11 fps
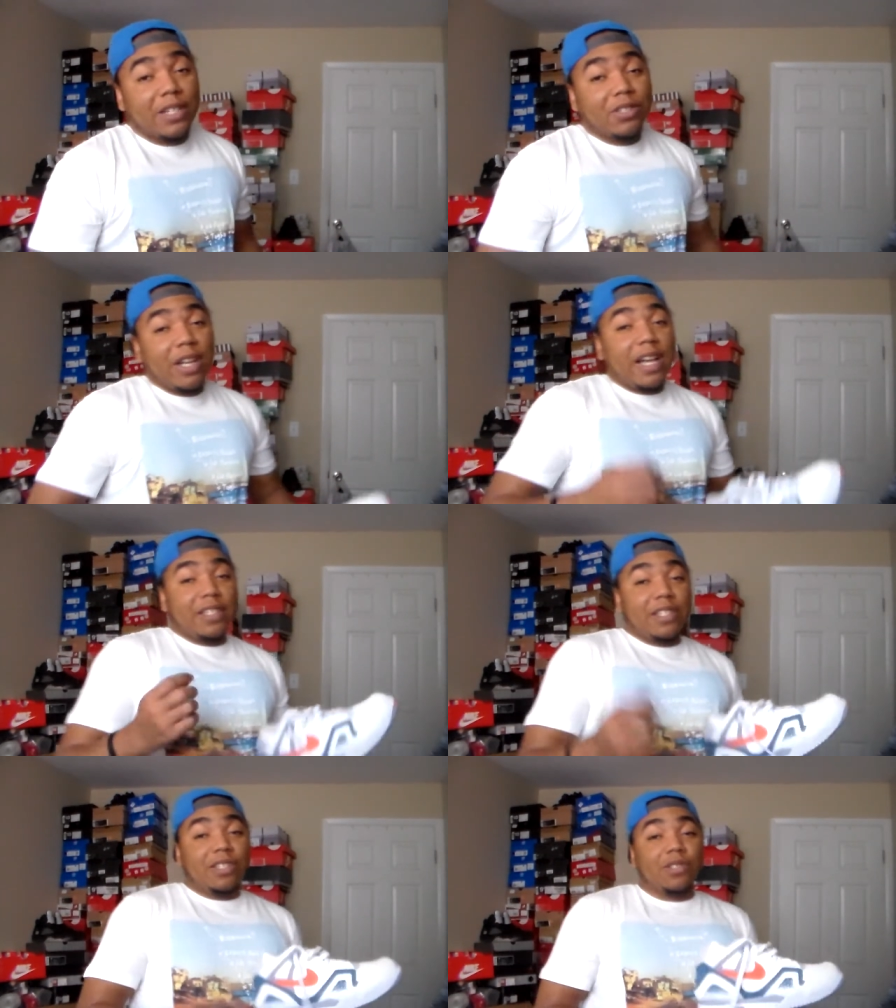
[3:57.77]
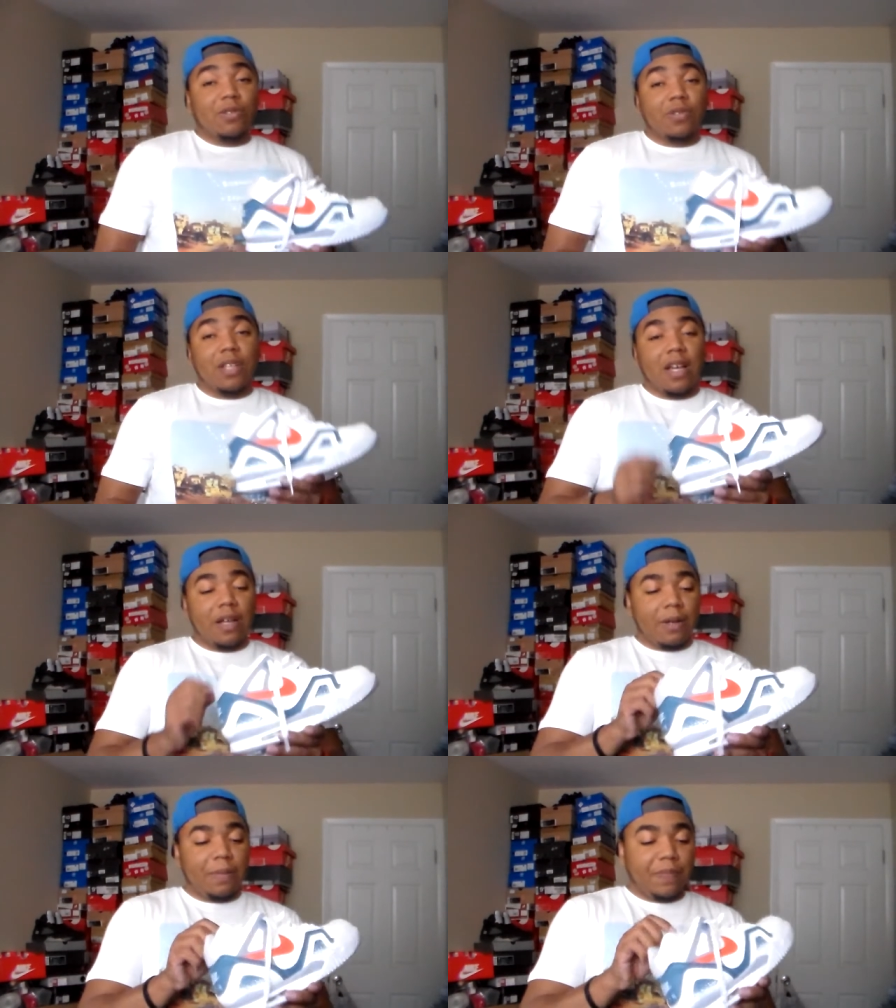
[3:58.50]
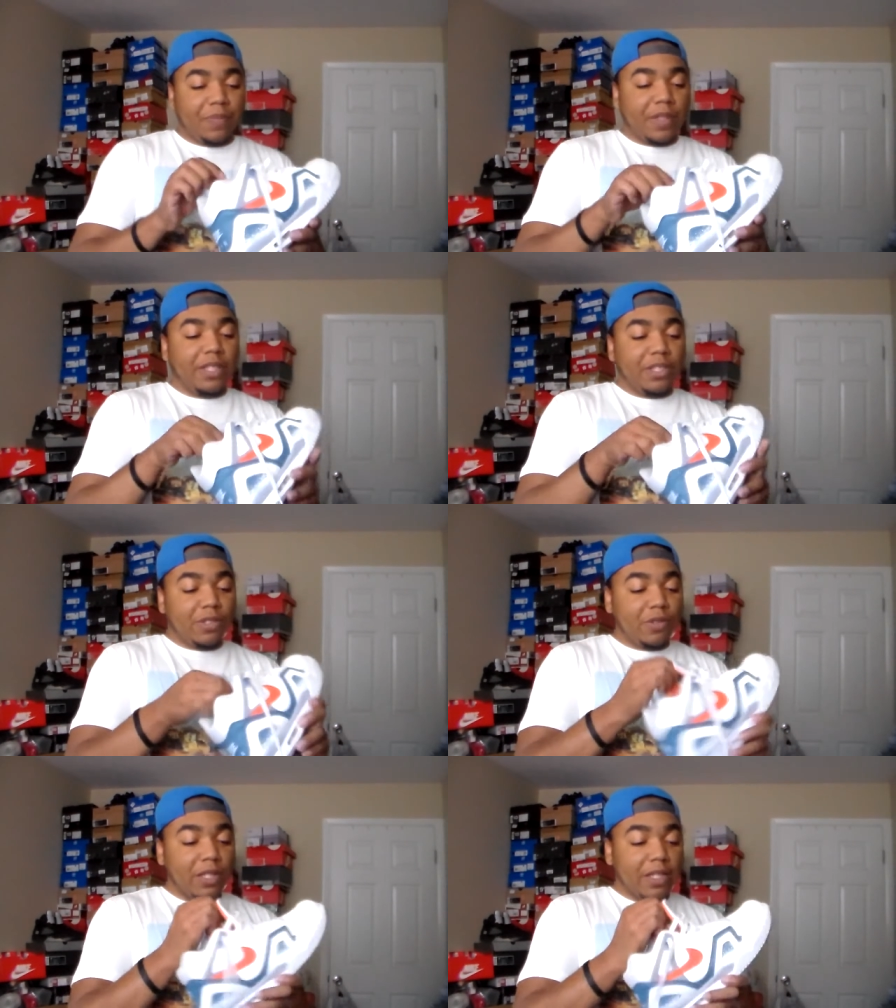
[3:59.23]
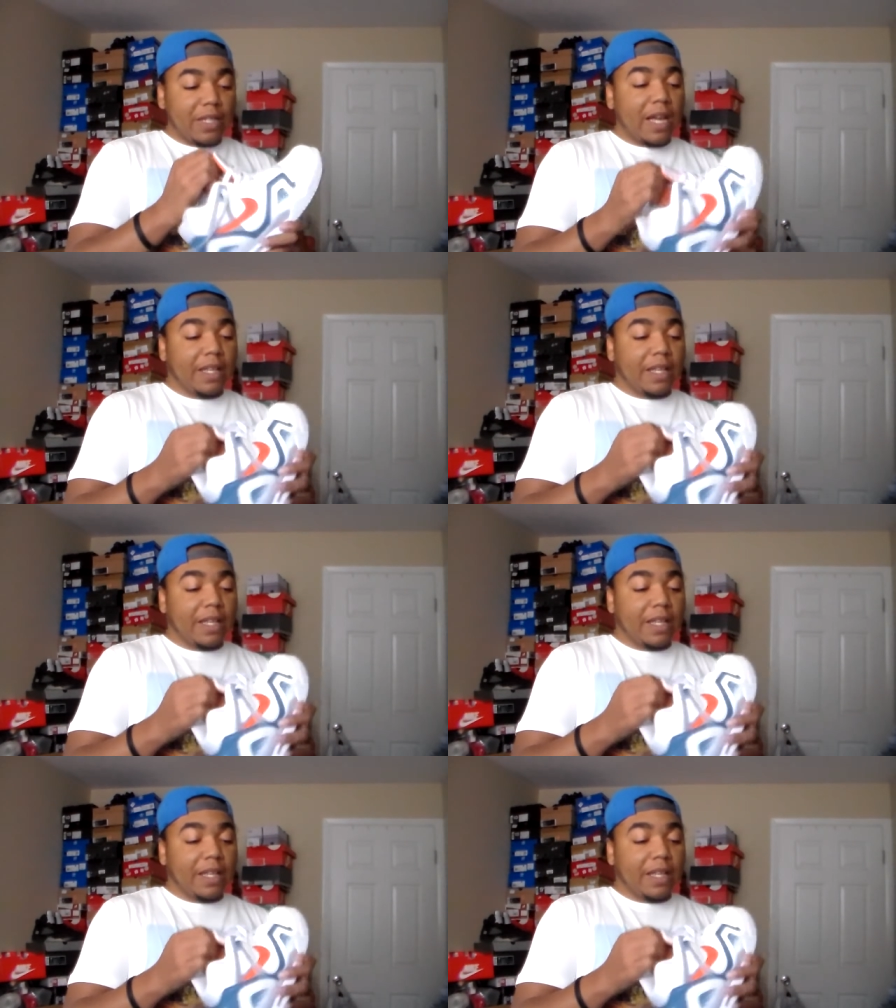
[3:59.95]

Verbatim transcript: Andre Agassi shoes, his shoes look